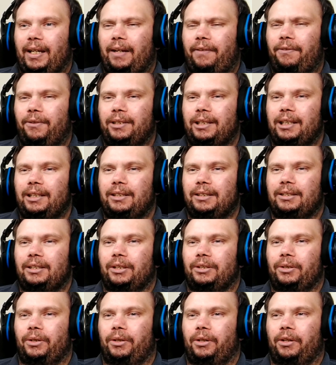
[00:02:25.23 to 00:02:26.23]
Yeah, I thought this is
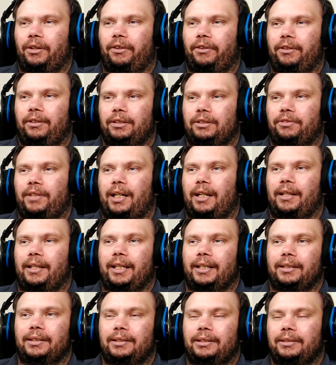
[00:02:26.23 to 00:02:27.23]
the dude who is running
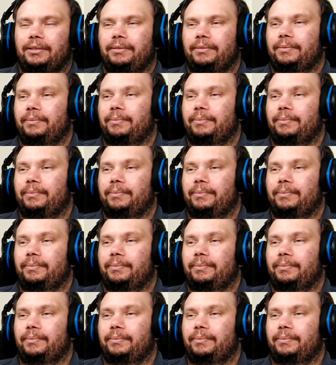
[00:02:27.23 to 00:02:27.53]
things.